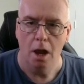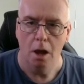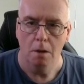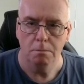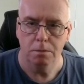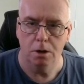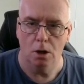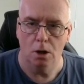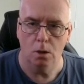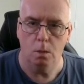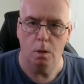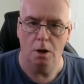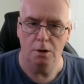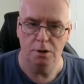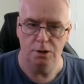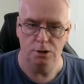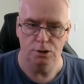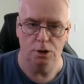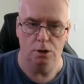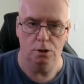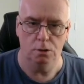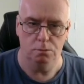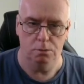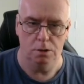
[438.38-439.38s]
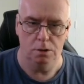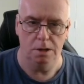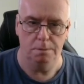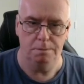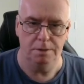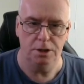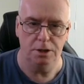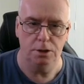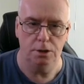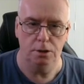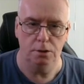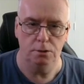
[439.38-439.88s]
Port 1 is all we'll
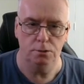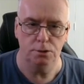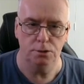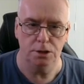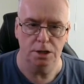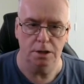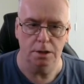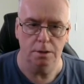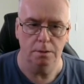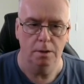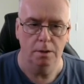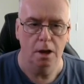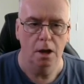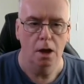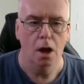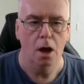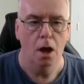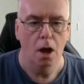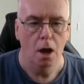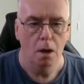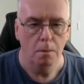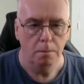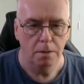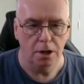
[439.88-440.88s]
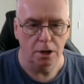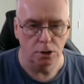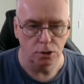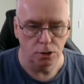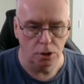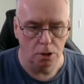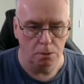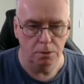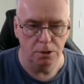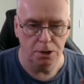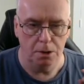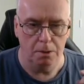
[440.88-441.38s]
be using, because
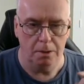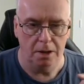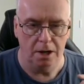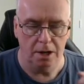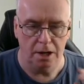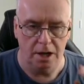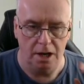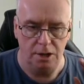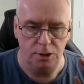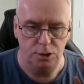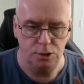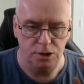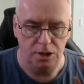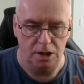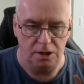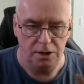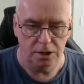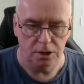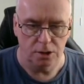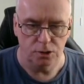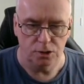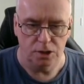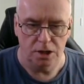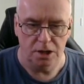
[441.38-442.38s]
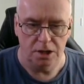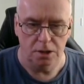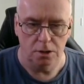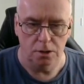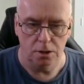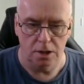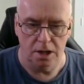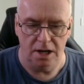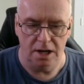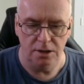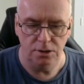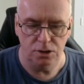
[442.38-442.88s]
all we're doing is sending a
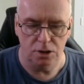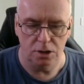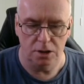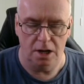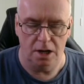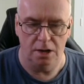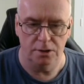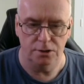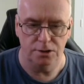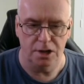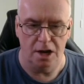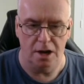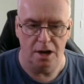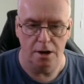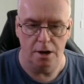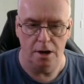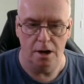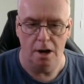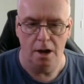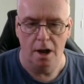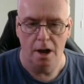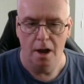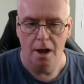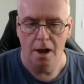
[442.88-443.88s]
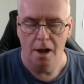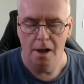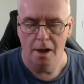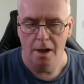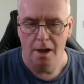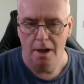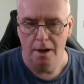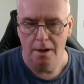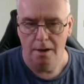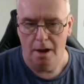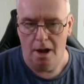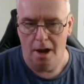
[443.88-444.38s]
signal into the antenna
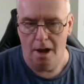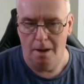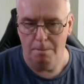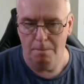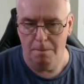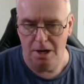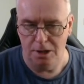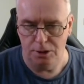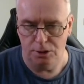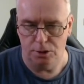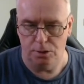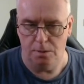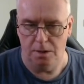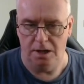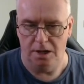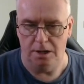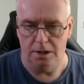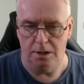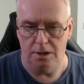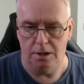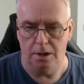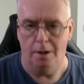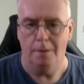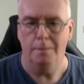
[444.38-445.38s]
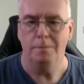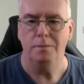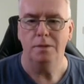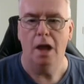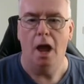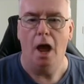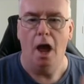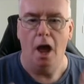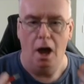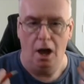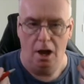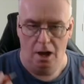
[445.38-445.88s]
and measuring
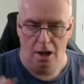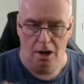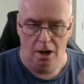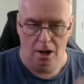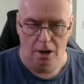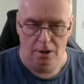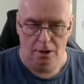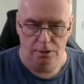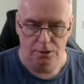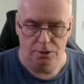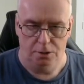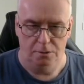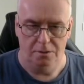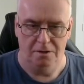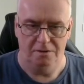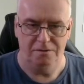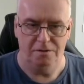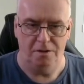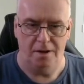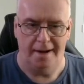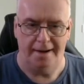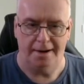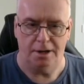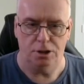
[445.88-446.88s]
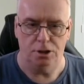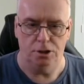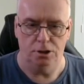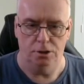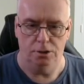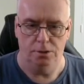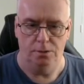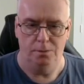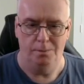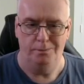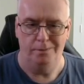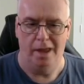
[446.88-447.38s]
the
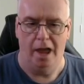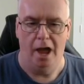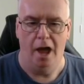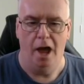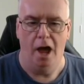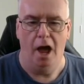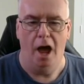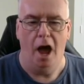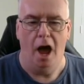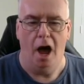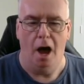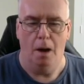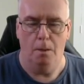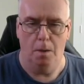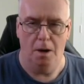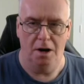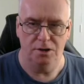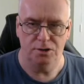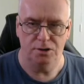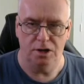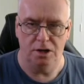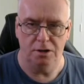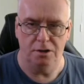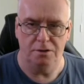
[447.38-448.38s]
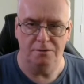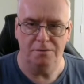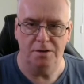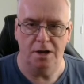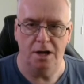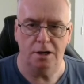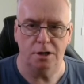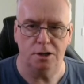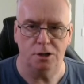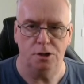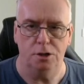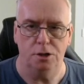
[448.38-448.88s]
reflection. And when I say the
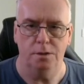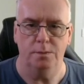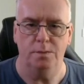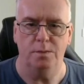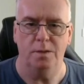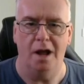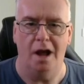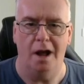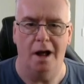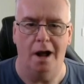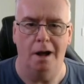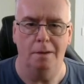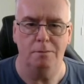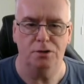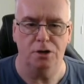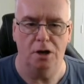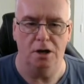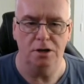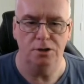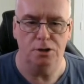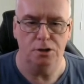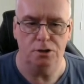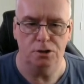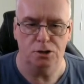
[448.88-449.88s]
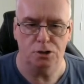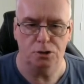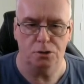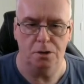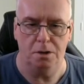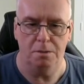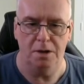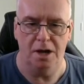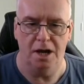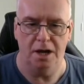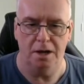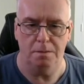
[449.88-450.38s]
reflection, I'm trying to
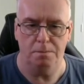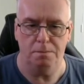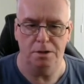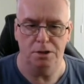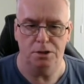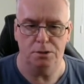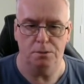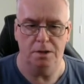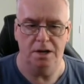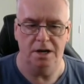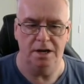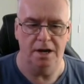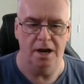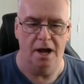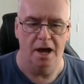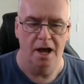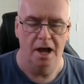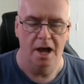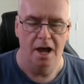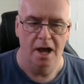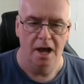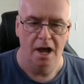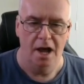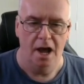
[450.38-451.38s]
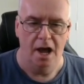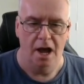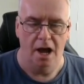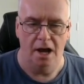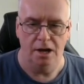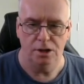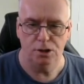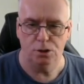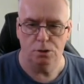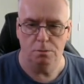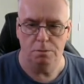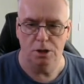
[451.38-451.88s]
discriminate between
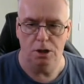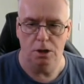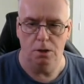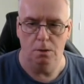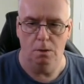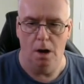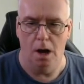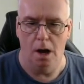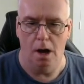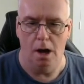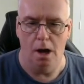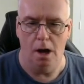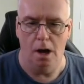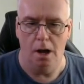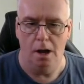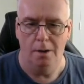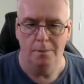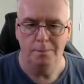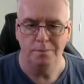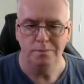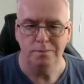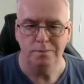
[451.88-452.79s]
SWR,